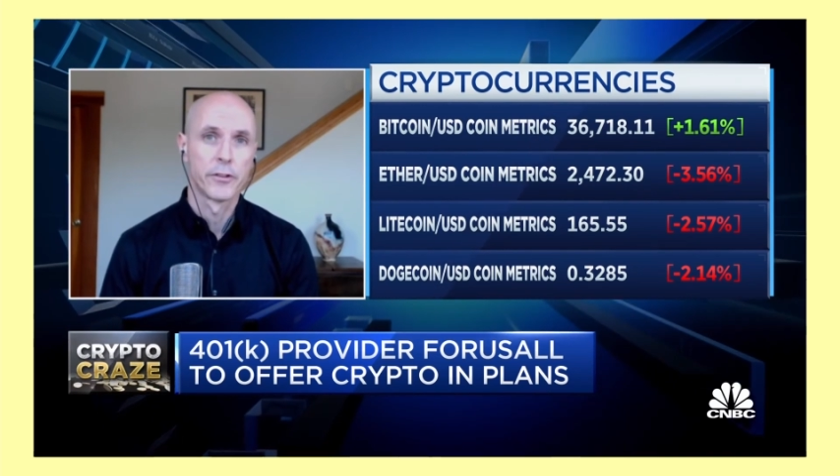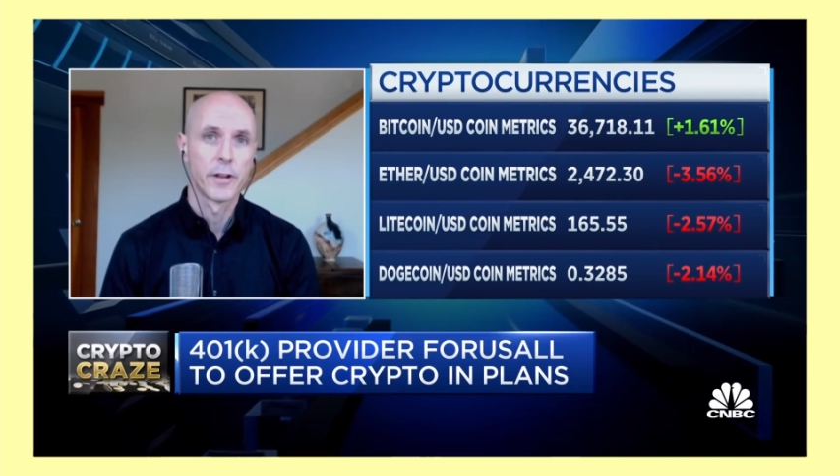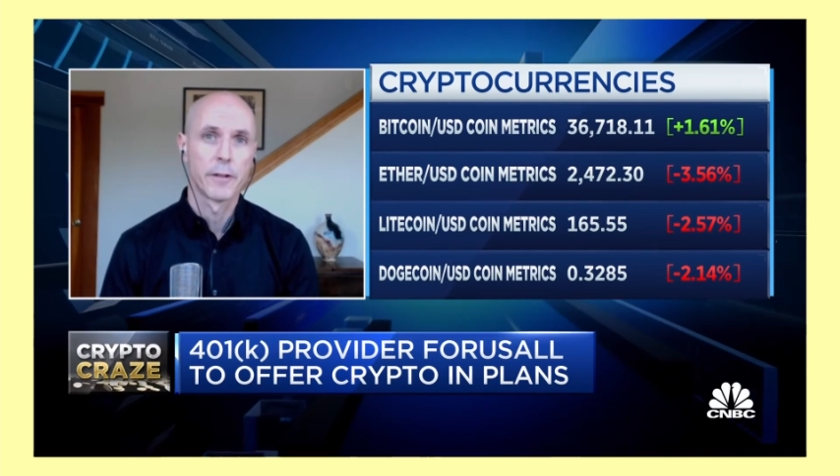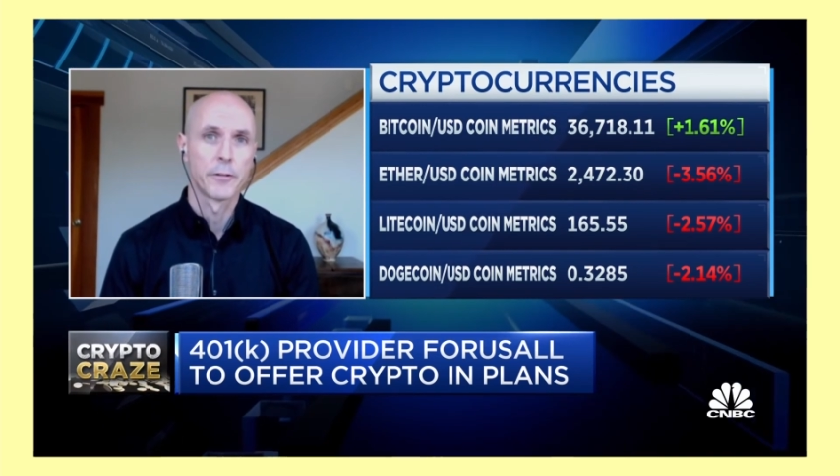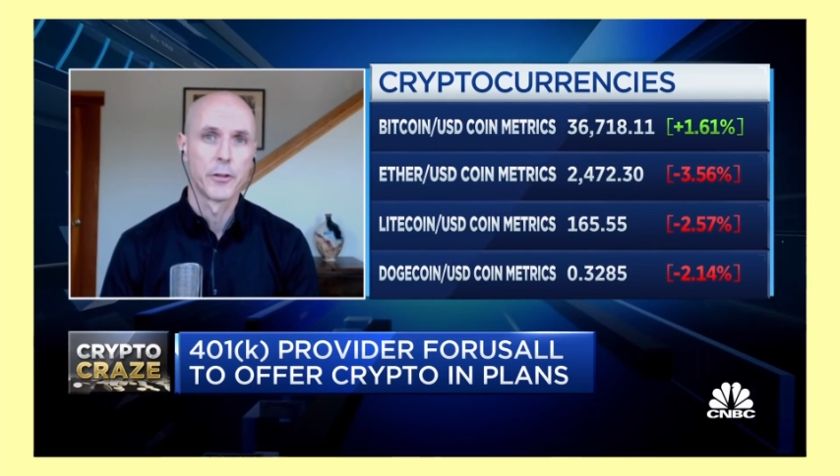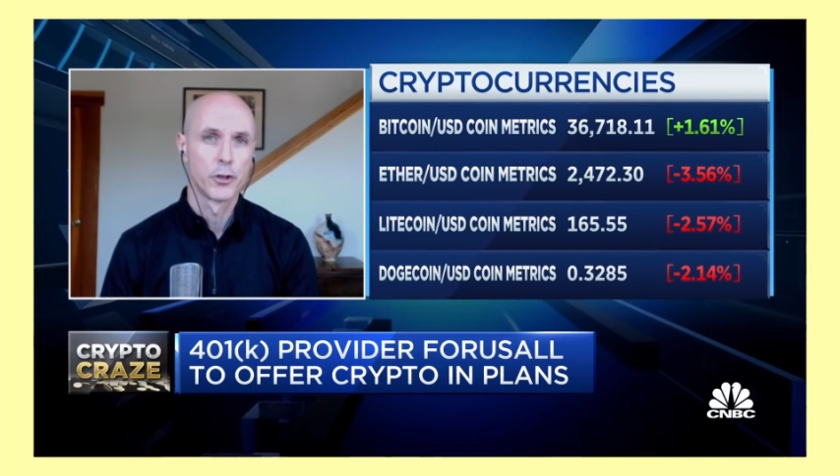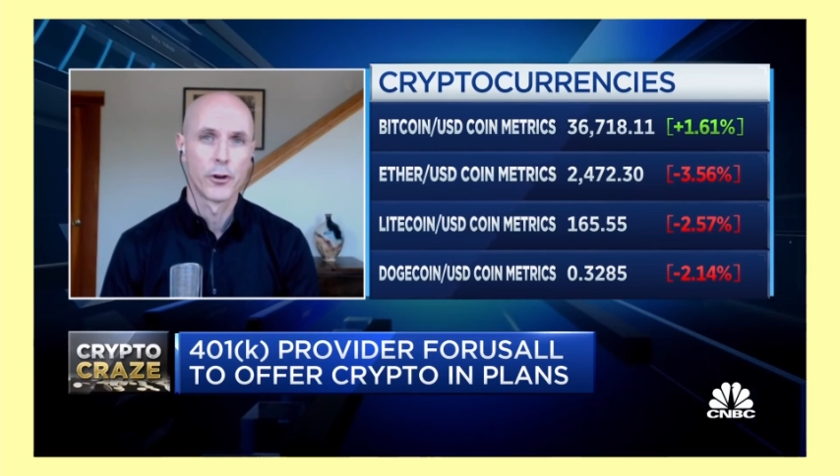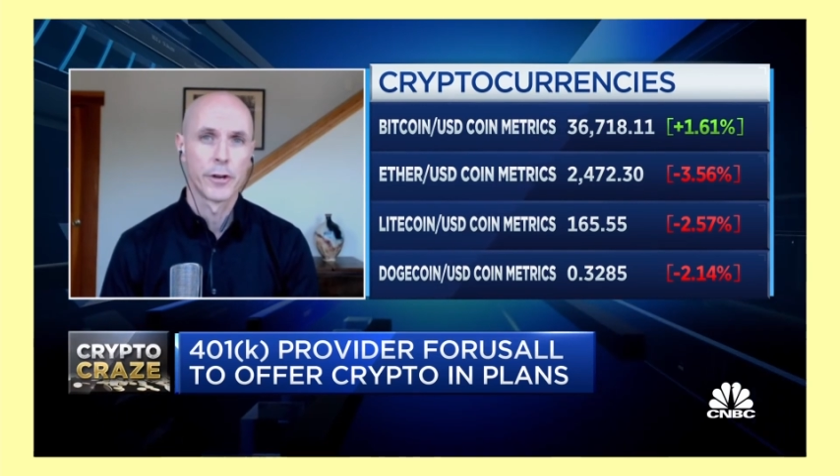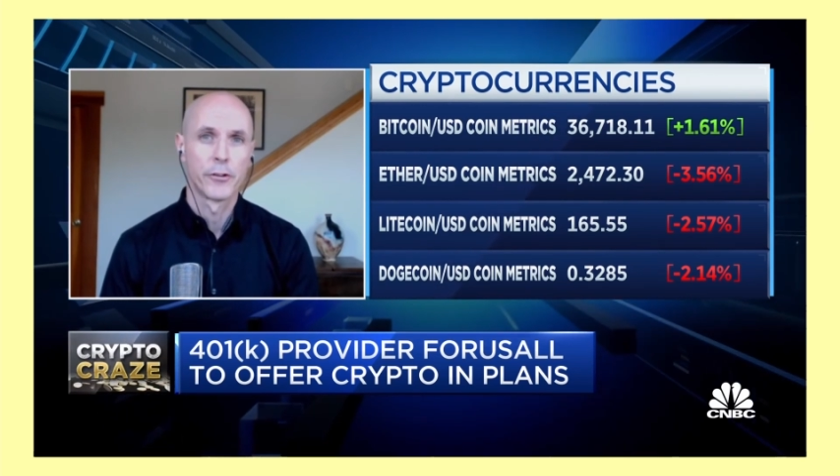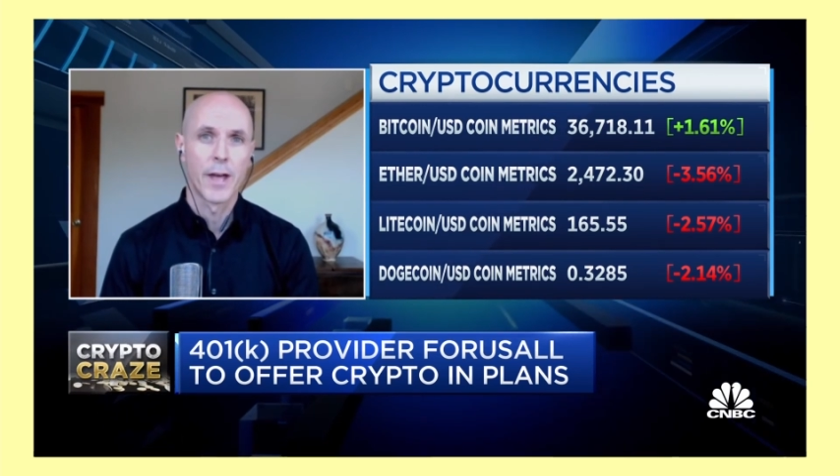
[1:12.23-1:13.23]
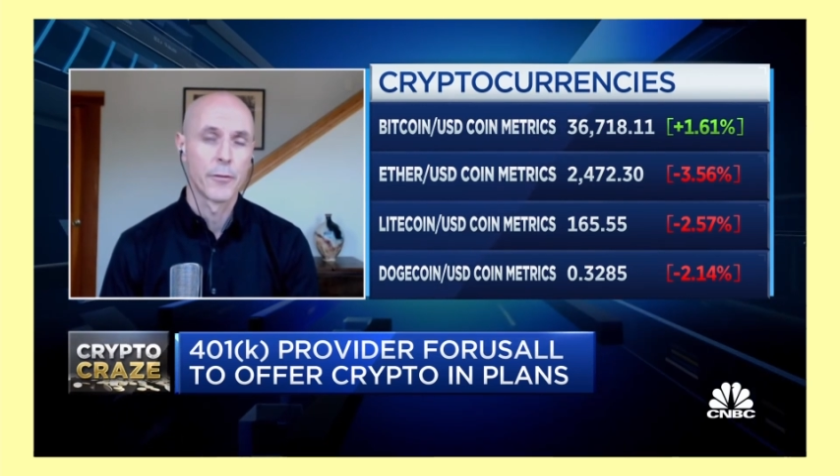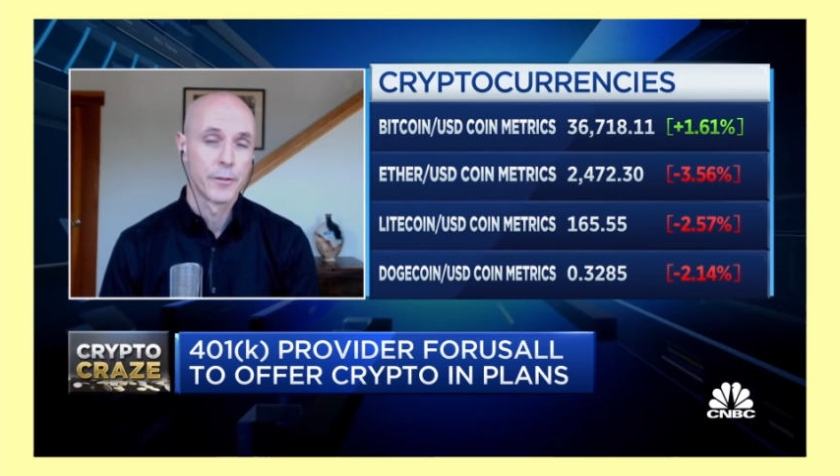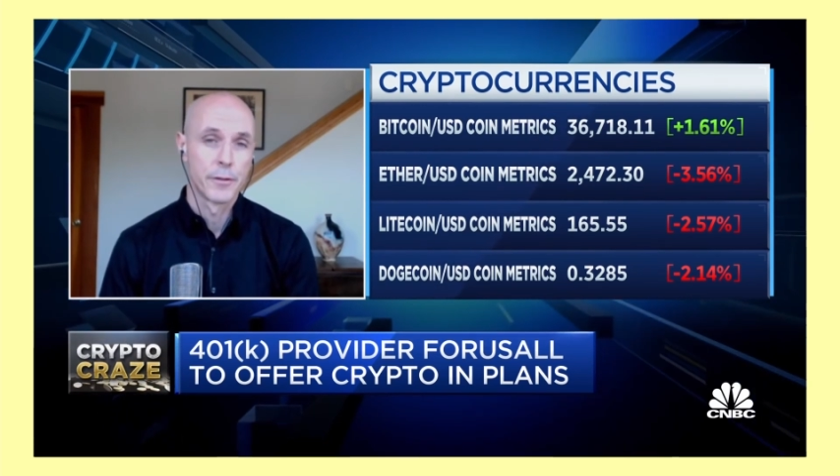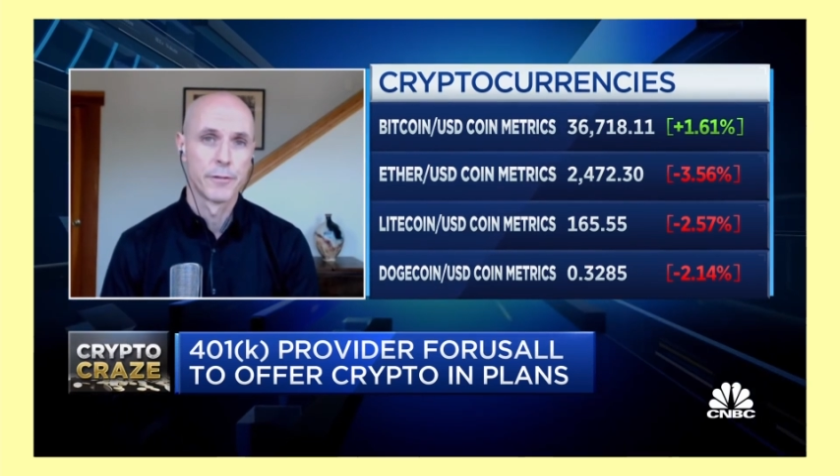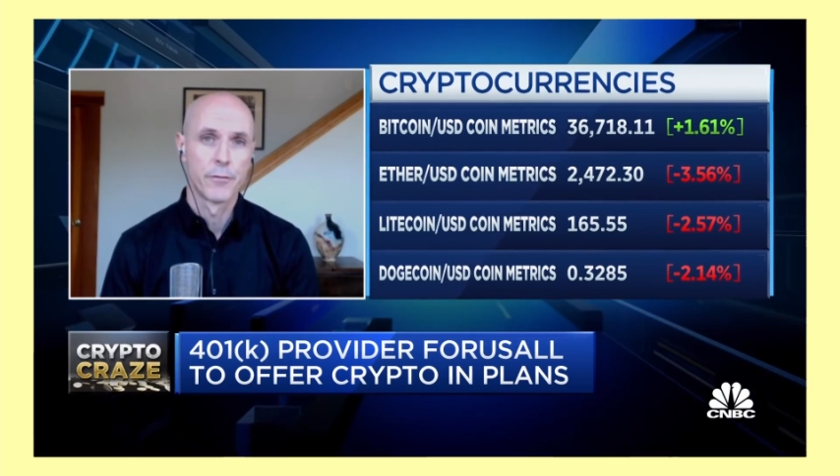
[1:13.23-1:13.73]
It's not that the jury is
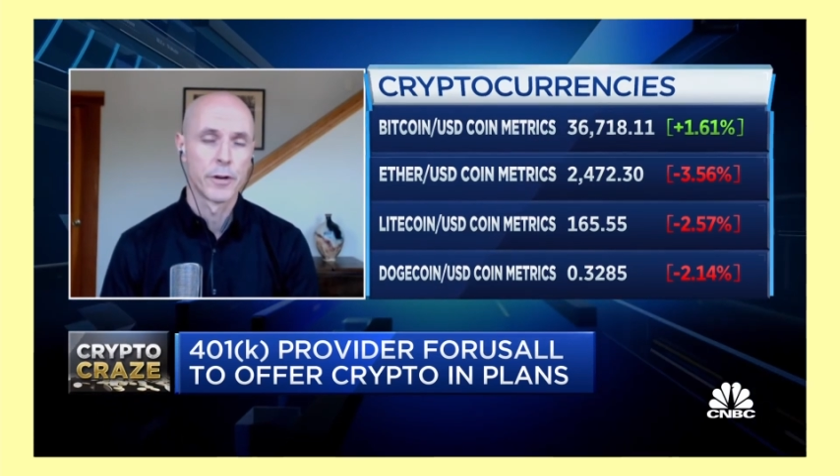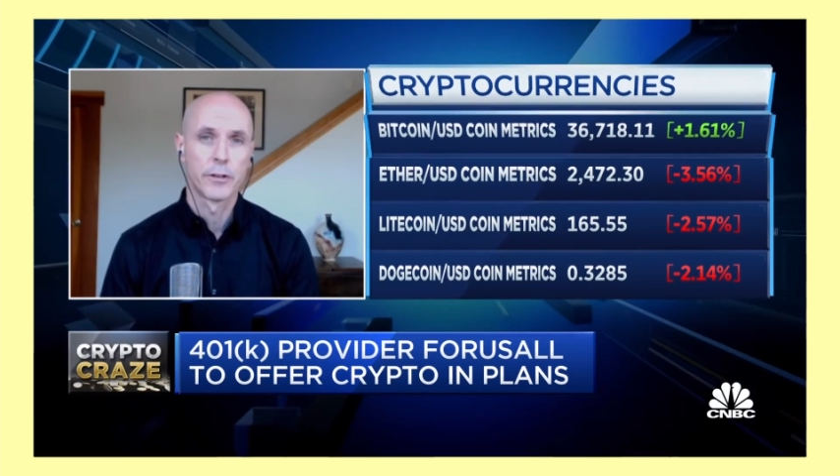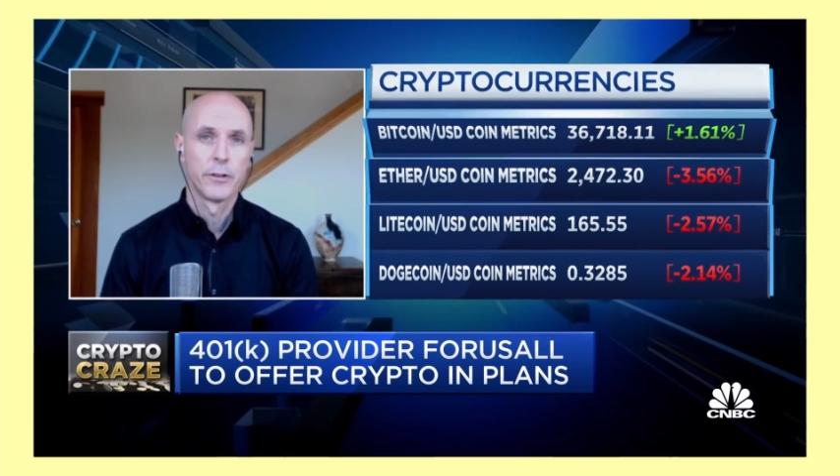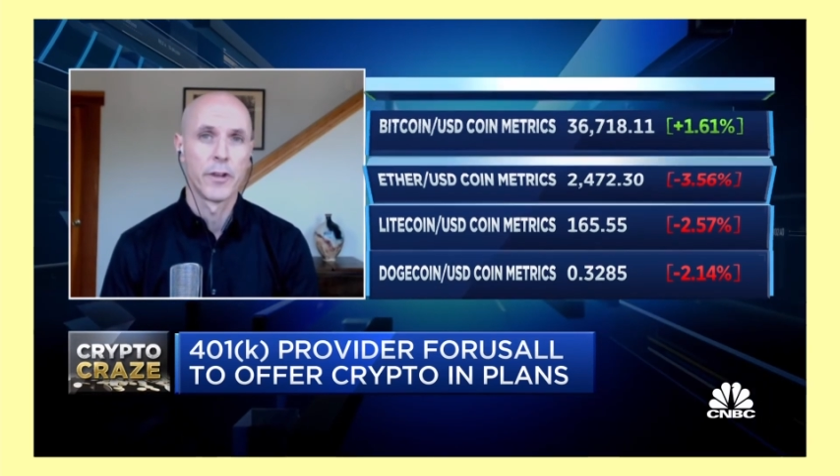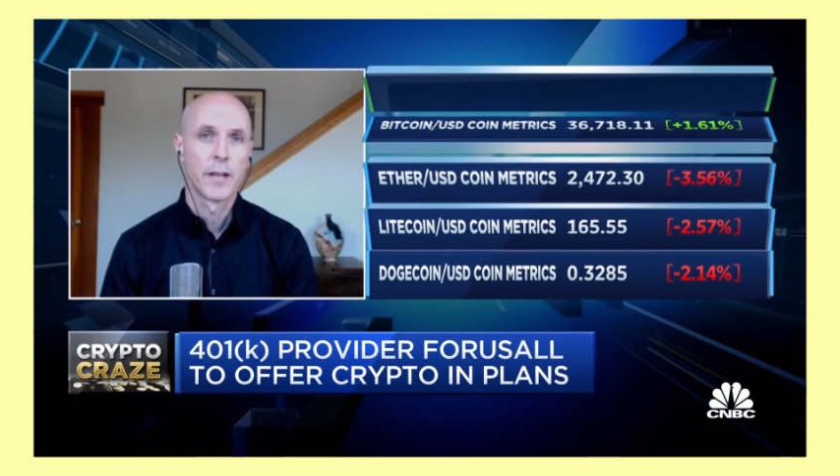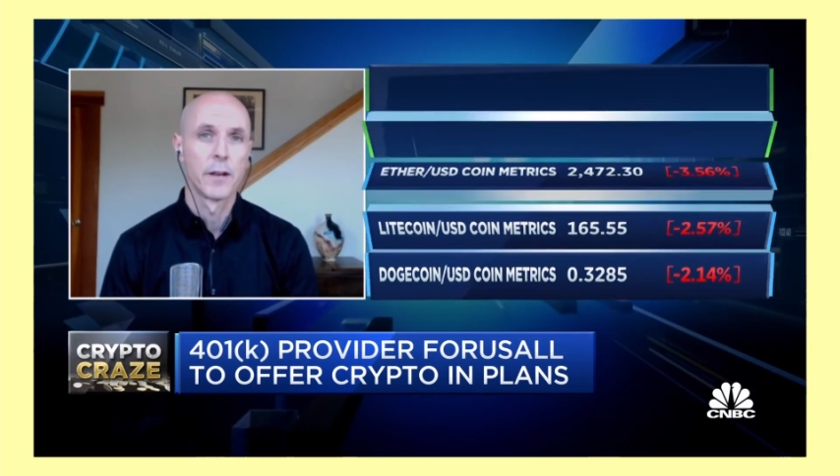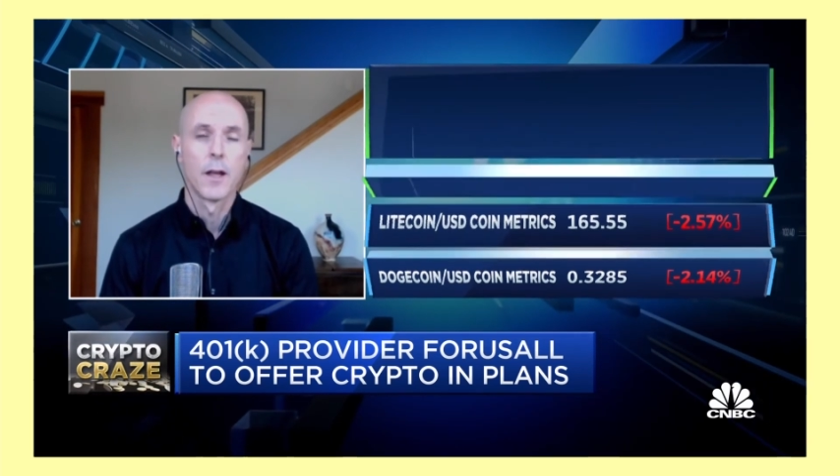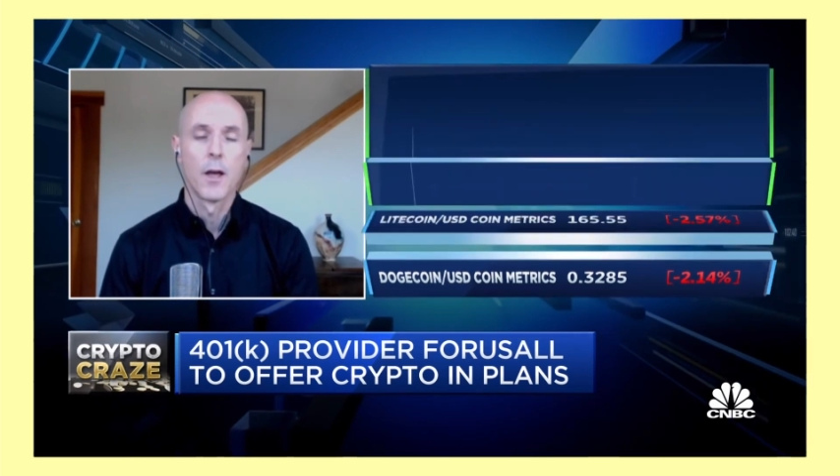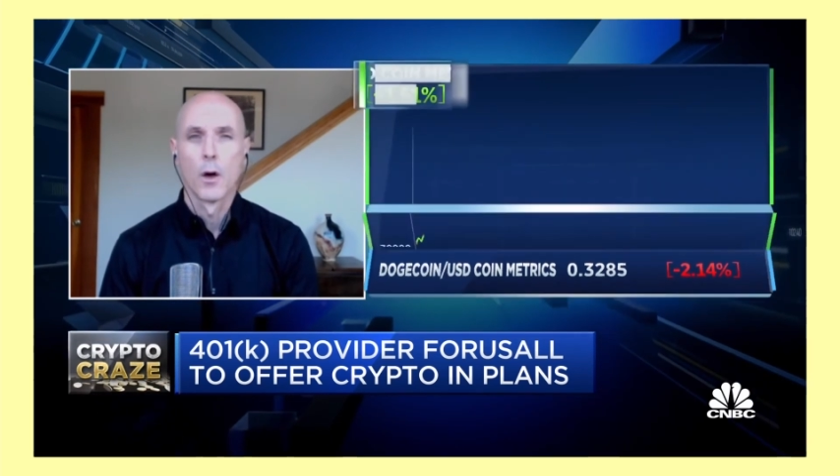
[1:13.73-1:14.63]
out, but the verdict is in.